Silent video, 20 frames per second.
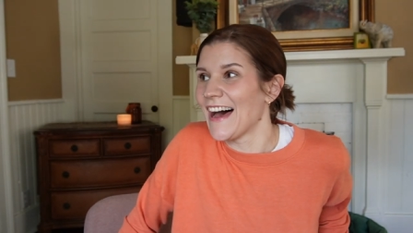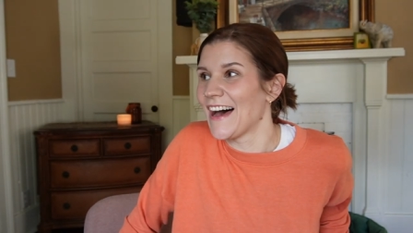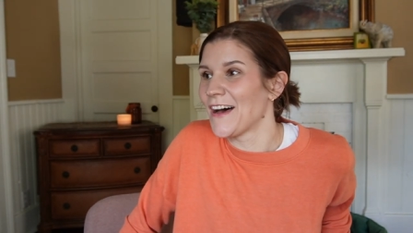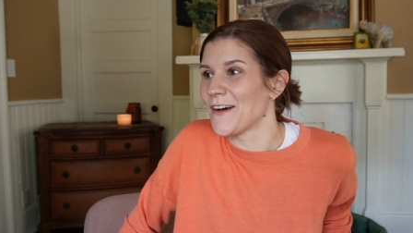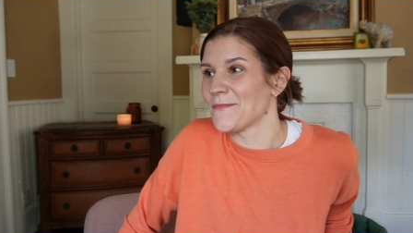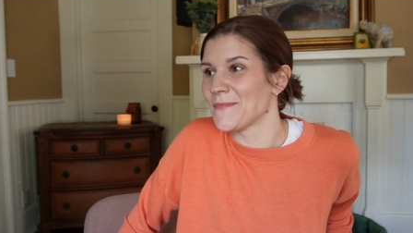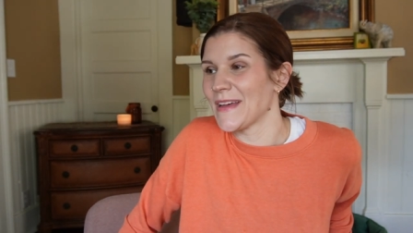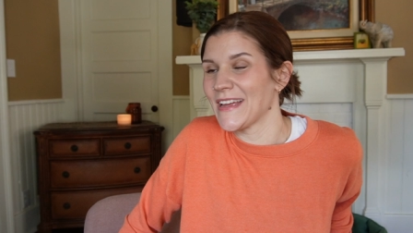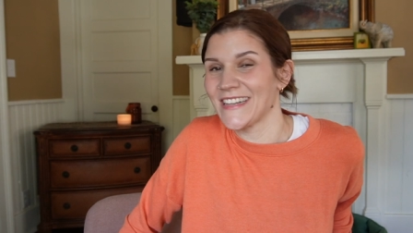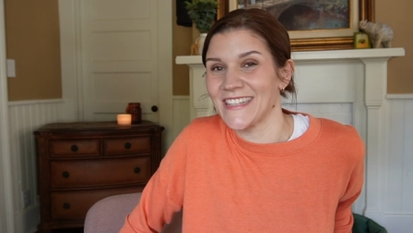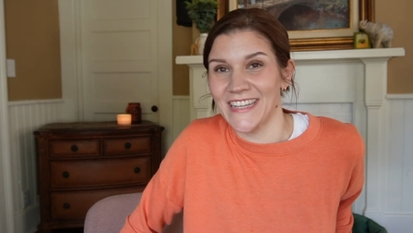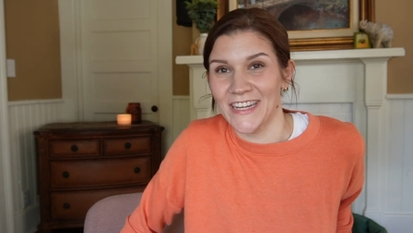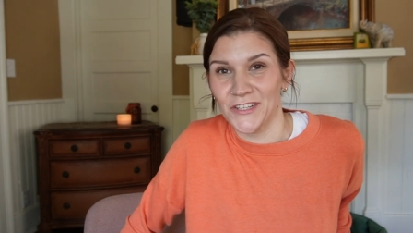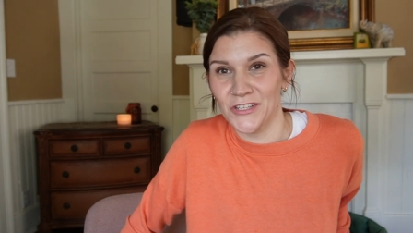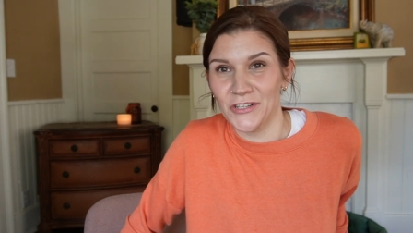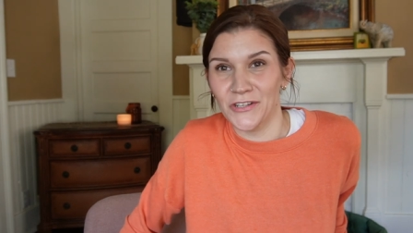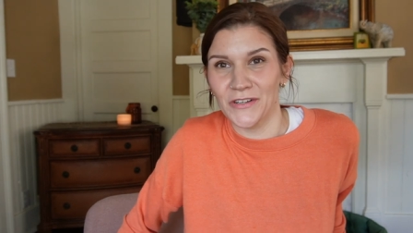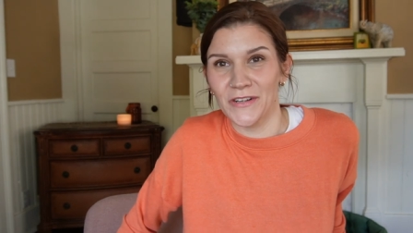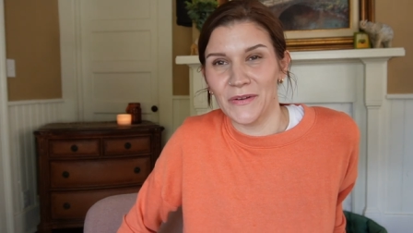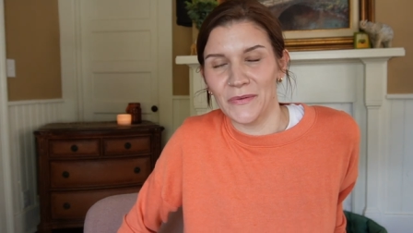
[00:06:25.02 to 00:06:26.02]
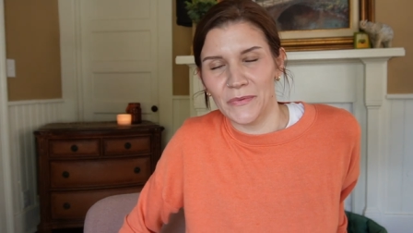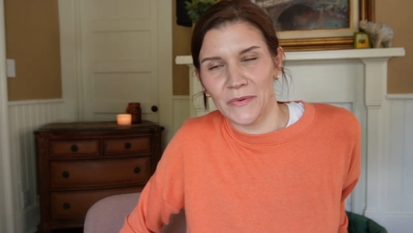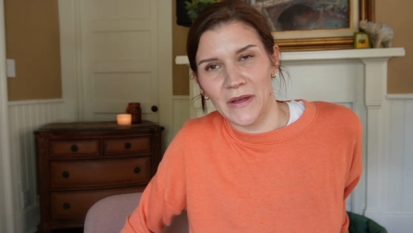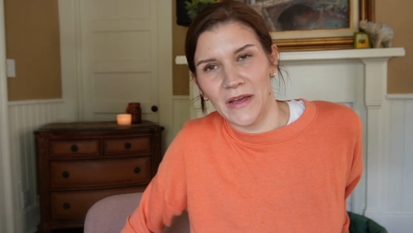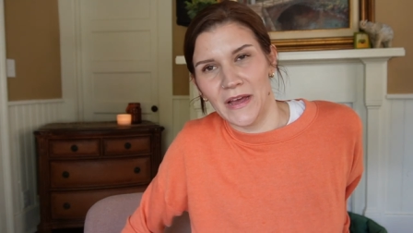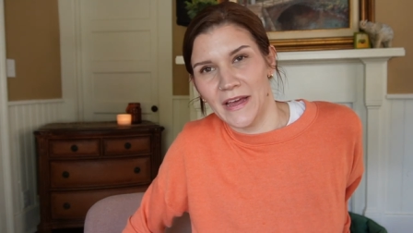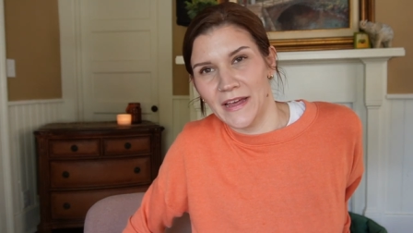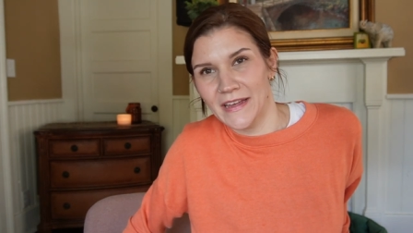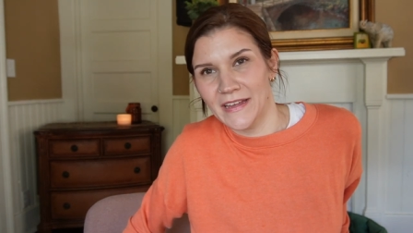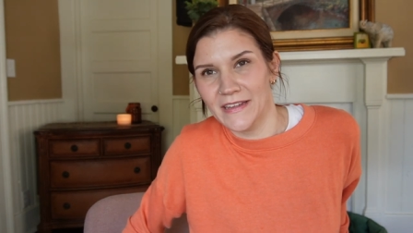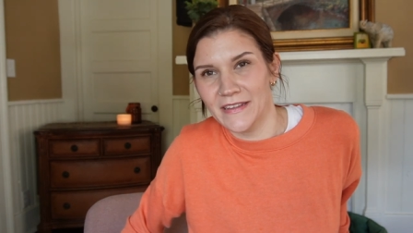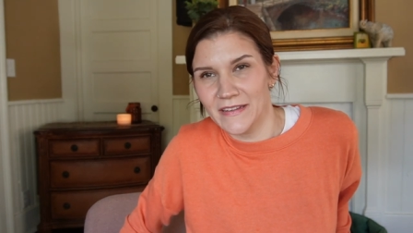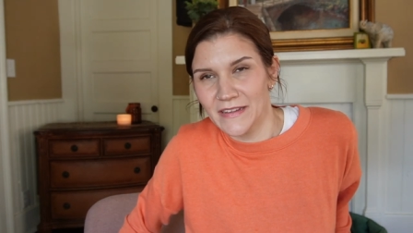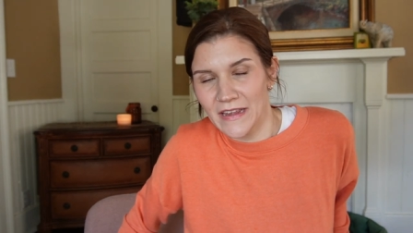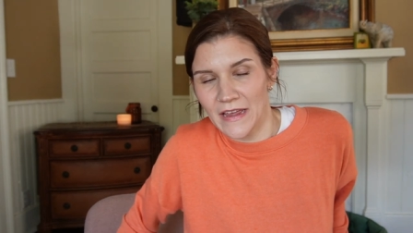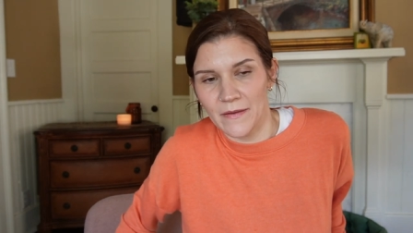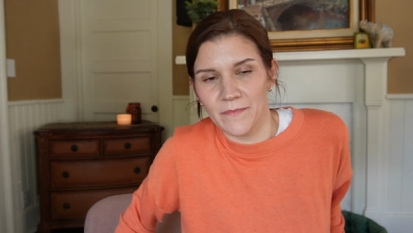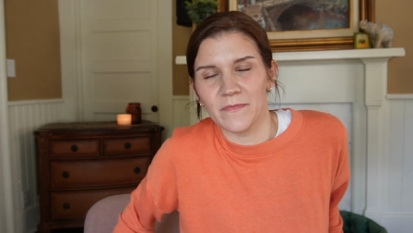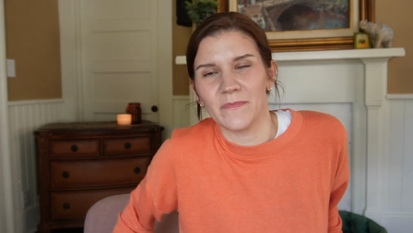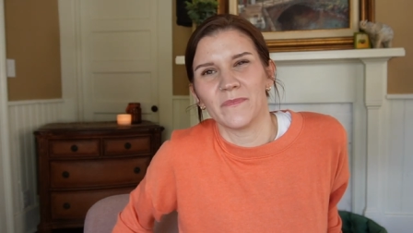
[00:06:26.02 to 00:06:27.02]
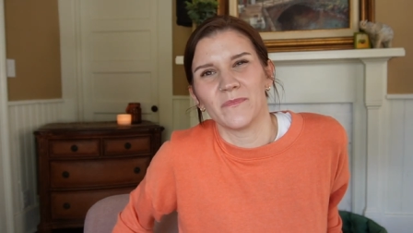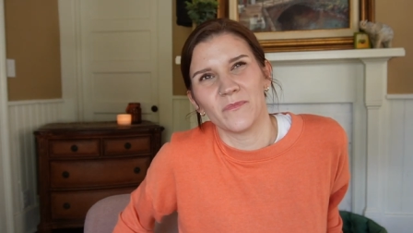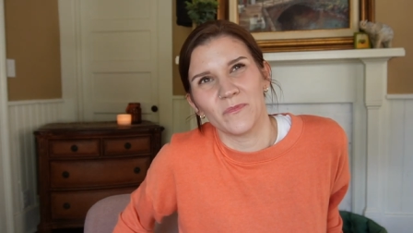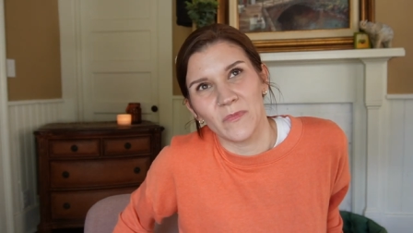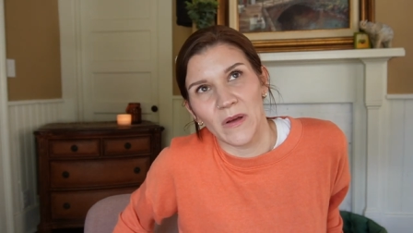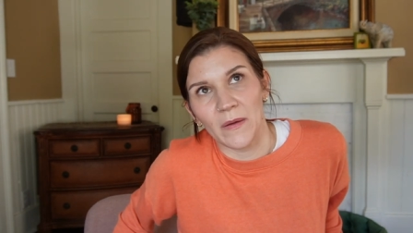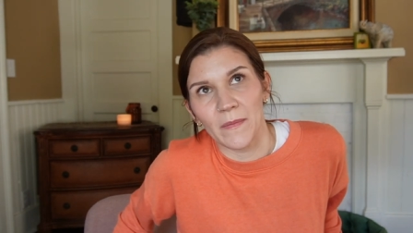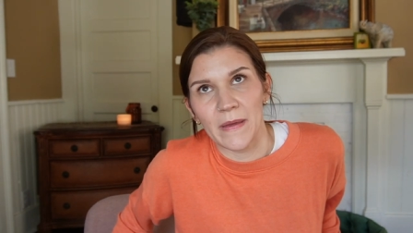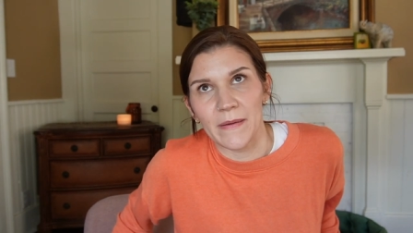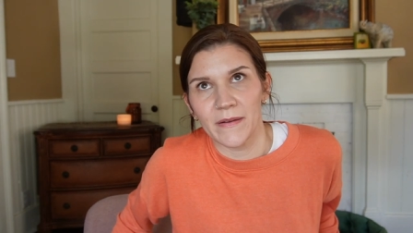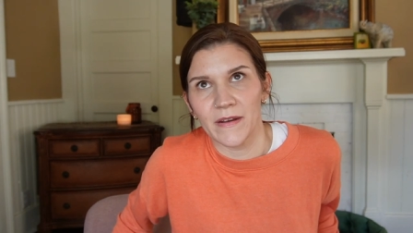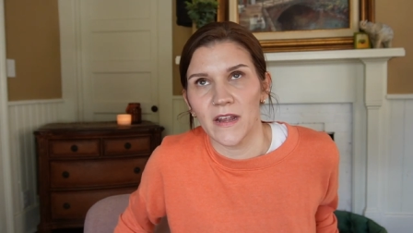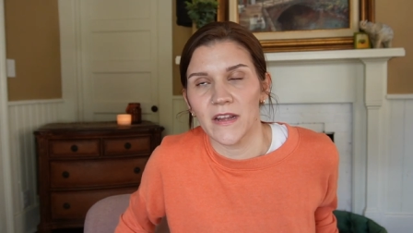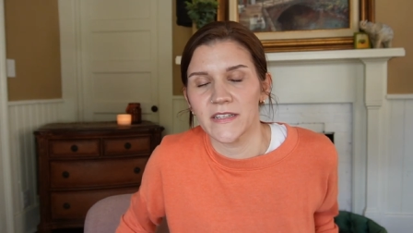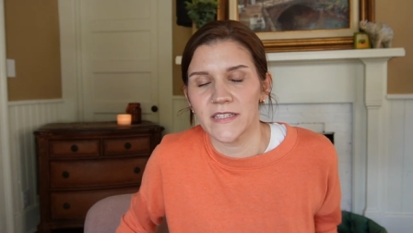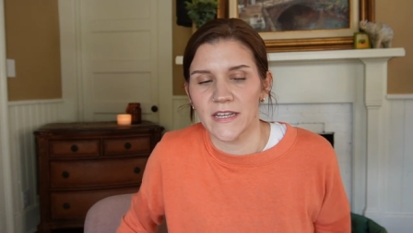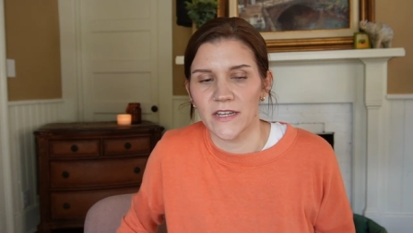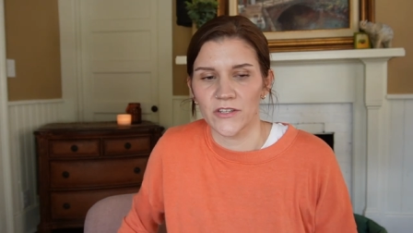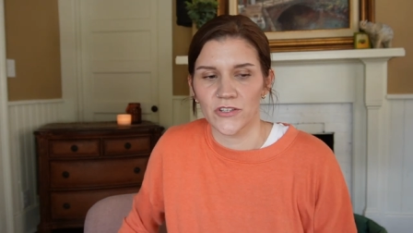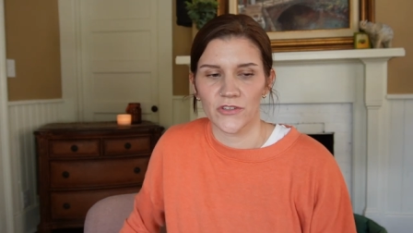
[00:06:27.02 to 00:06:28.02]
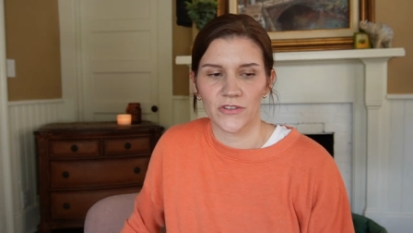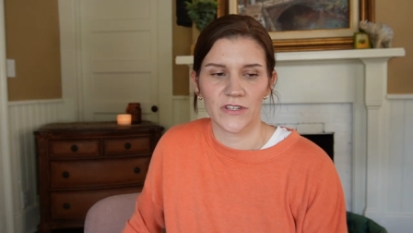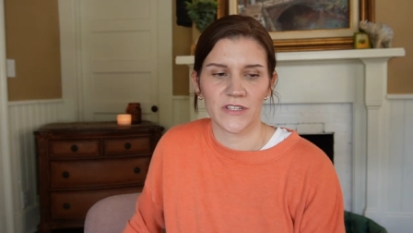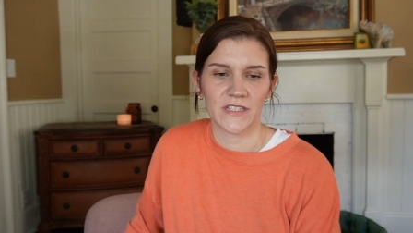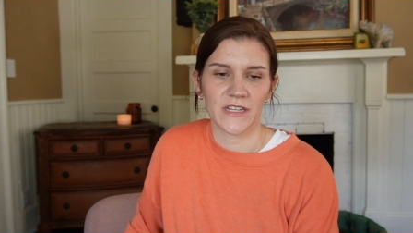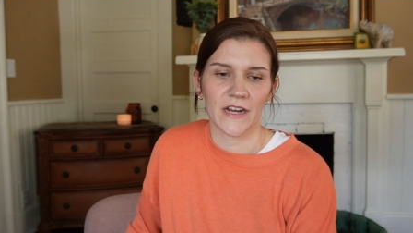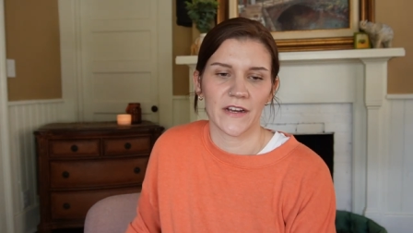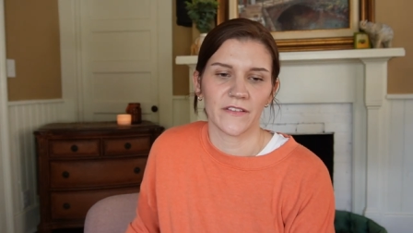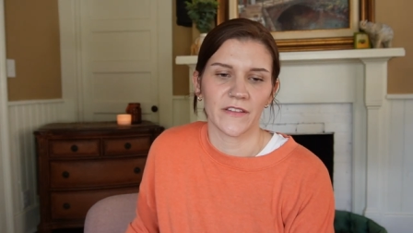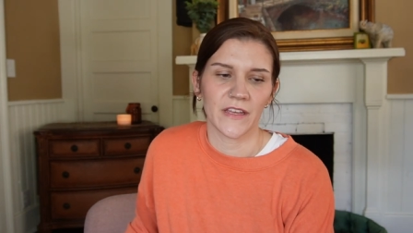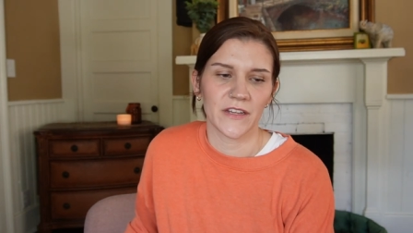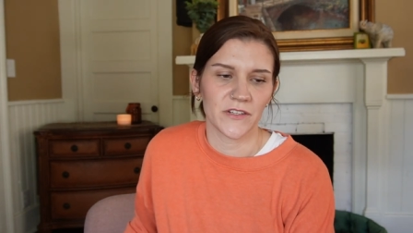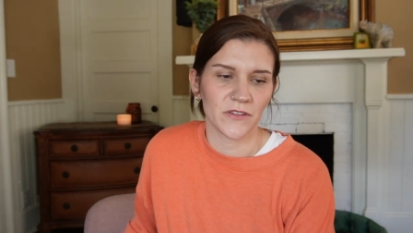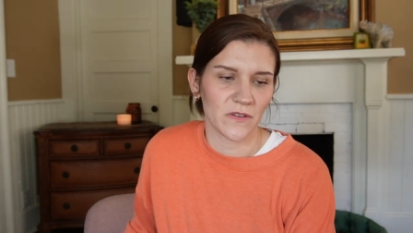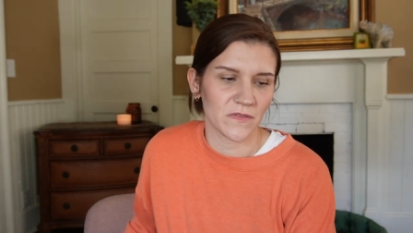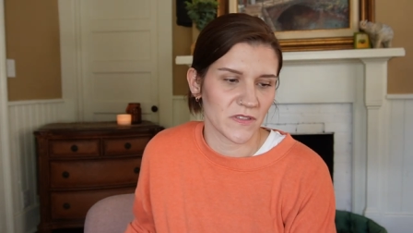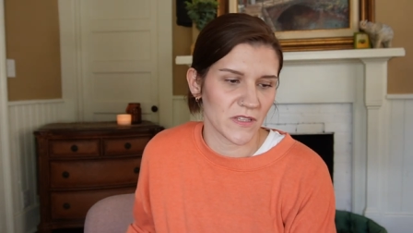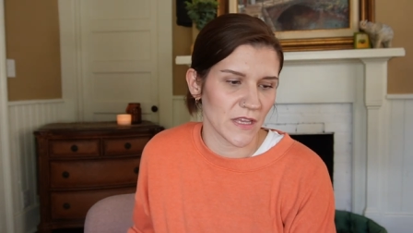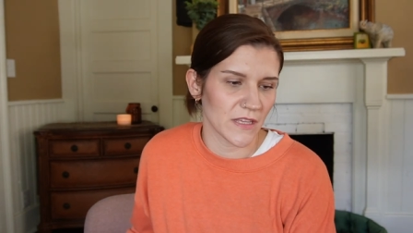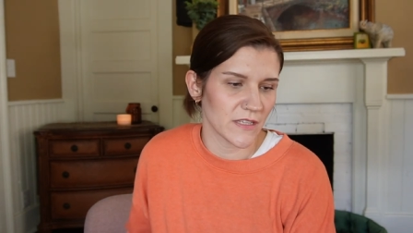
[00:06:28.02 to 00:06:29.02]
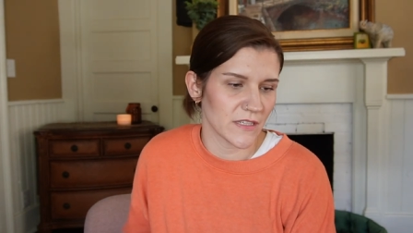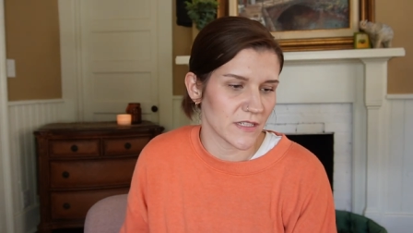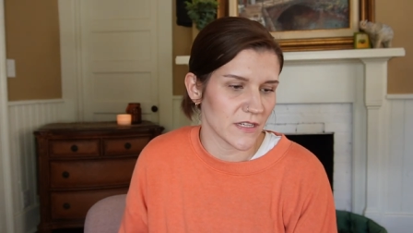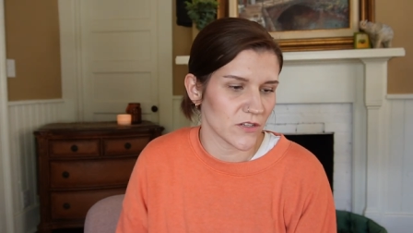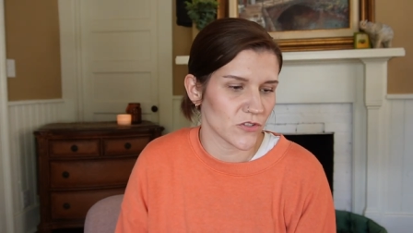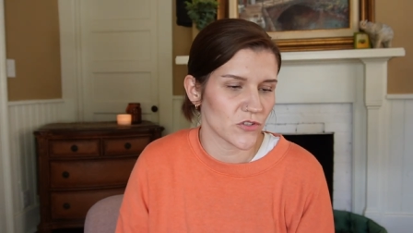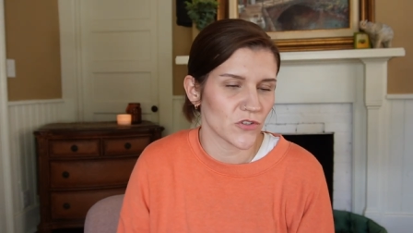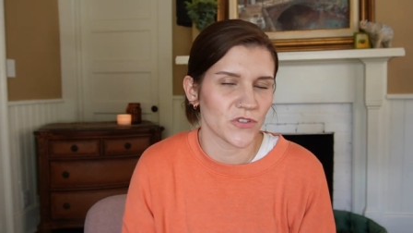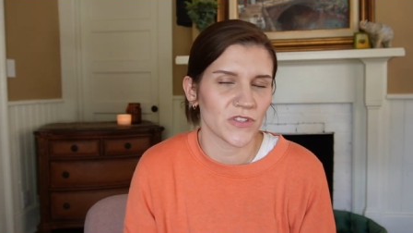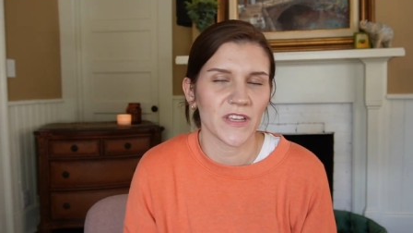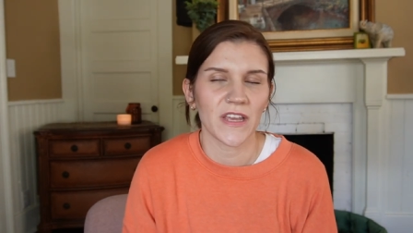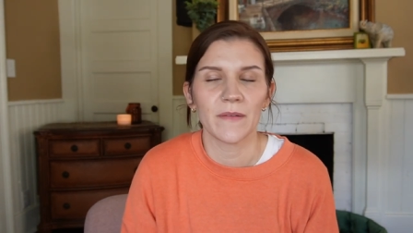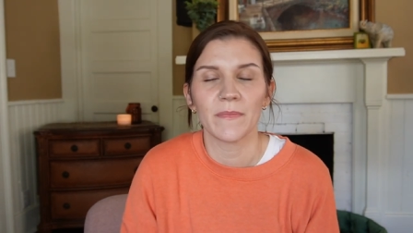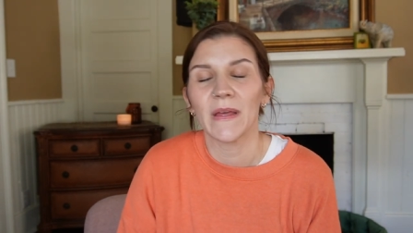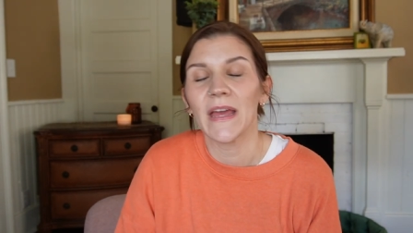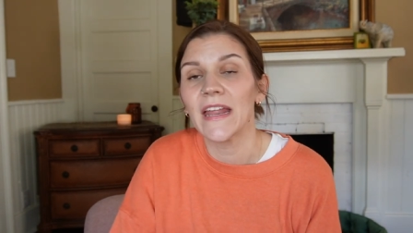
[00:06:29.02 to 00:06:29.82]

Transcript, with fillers: um, and textured. Uh, and well, maybe not textured entirely. I do have slightly textured skin.